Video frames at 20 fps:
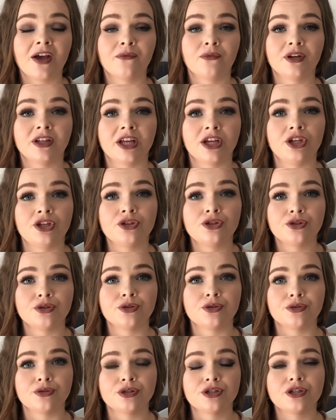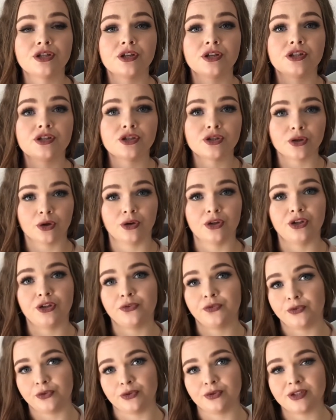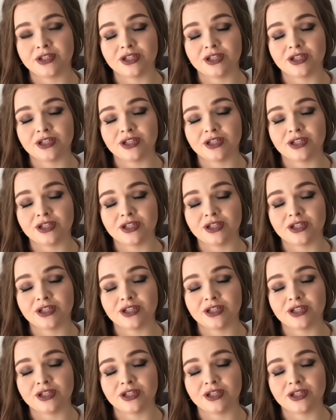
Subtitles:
when I introduced solid food.